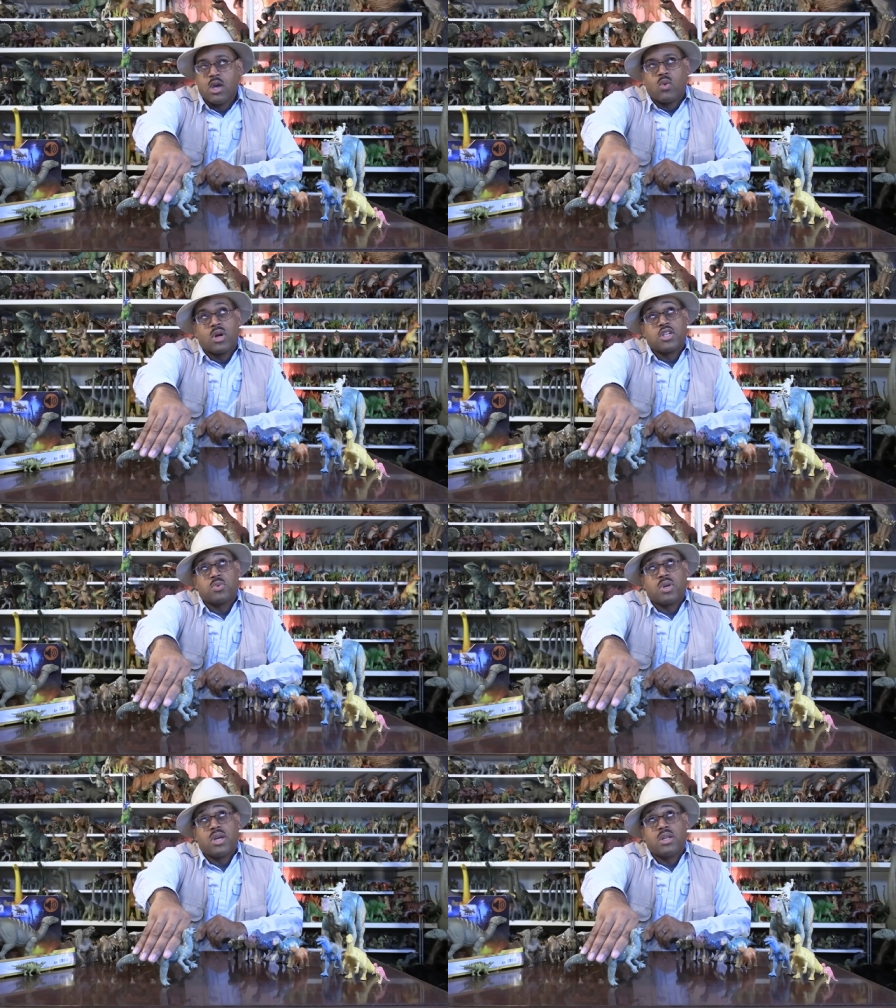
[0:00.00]
whereas
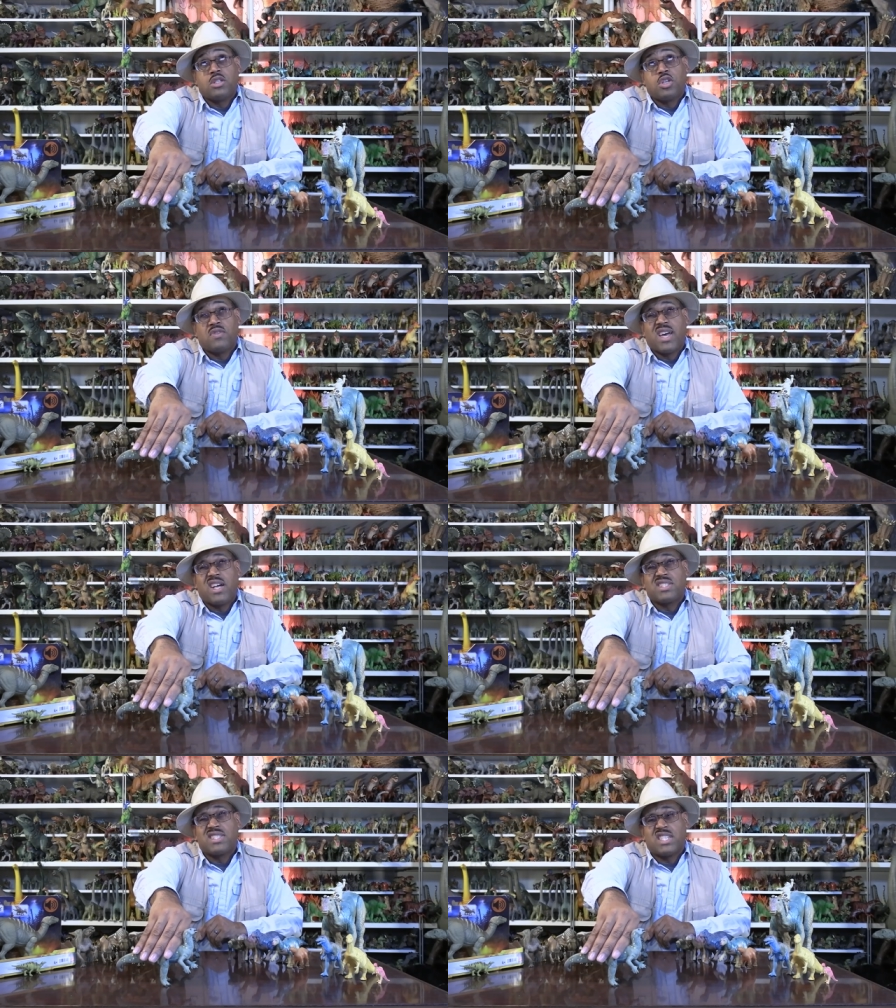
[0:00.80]
with
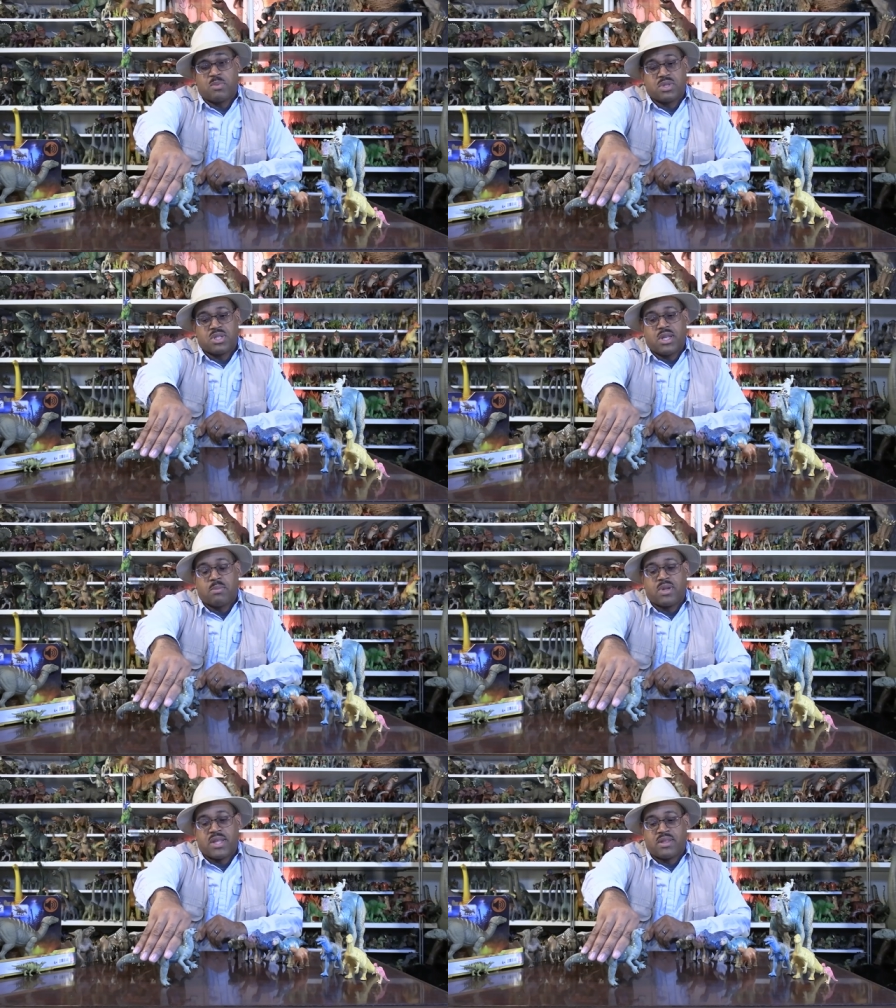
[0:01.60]
juveniles it's 60%,
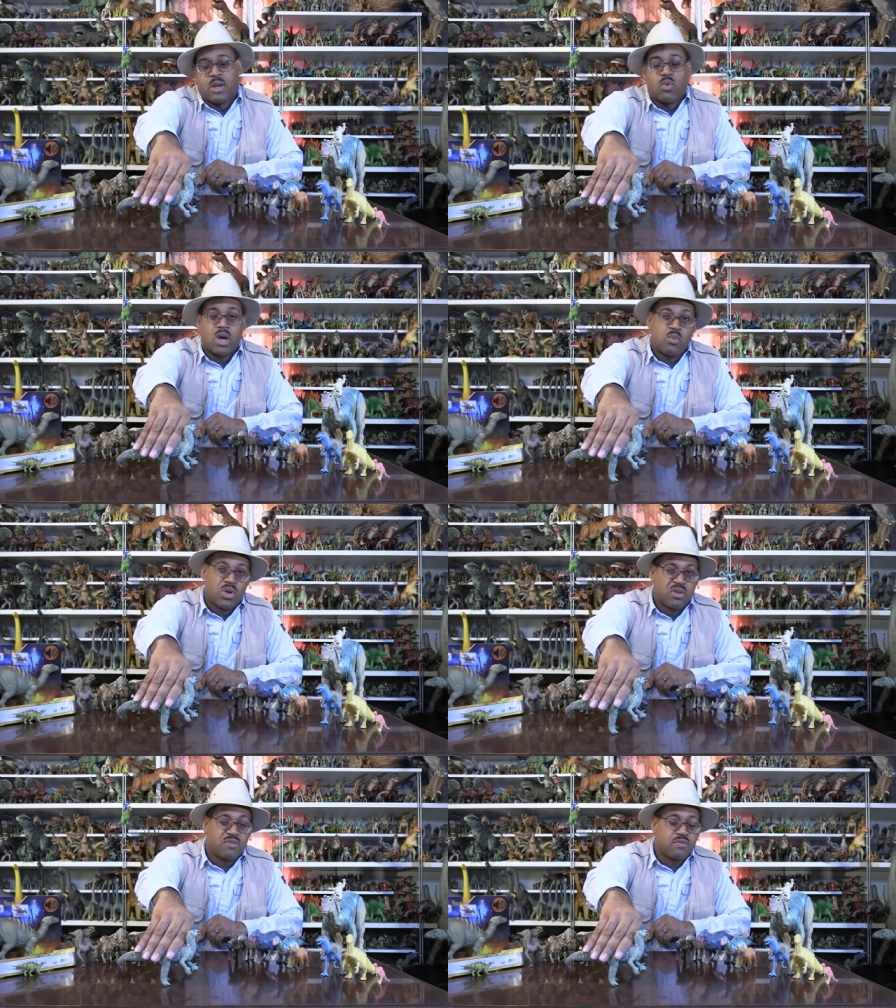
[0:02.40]
implying that they walk more
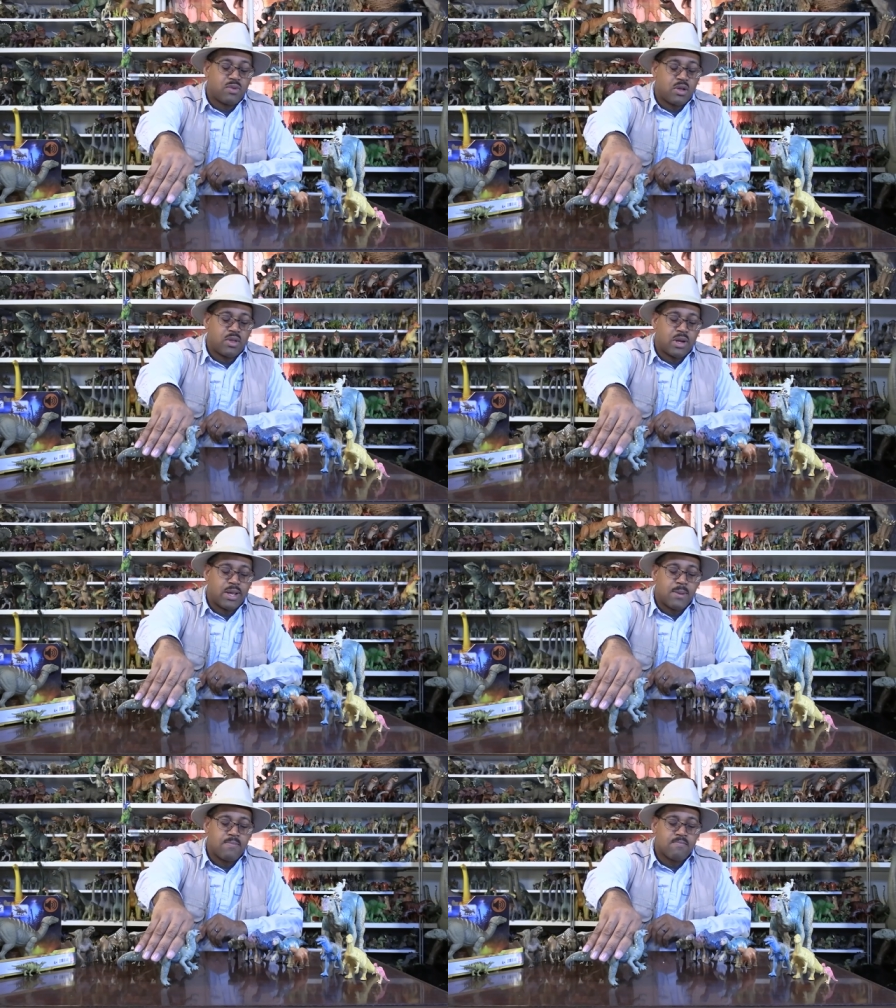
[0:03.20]
on their on their
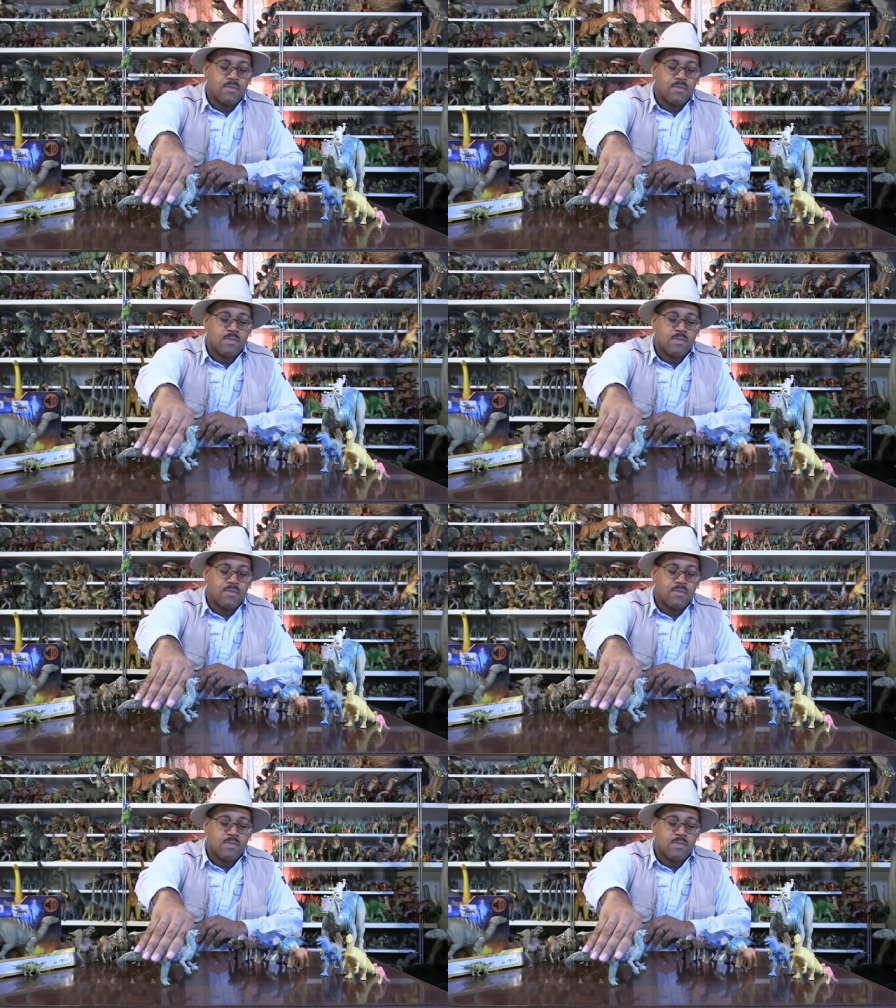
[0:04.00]
um,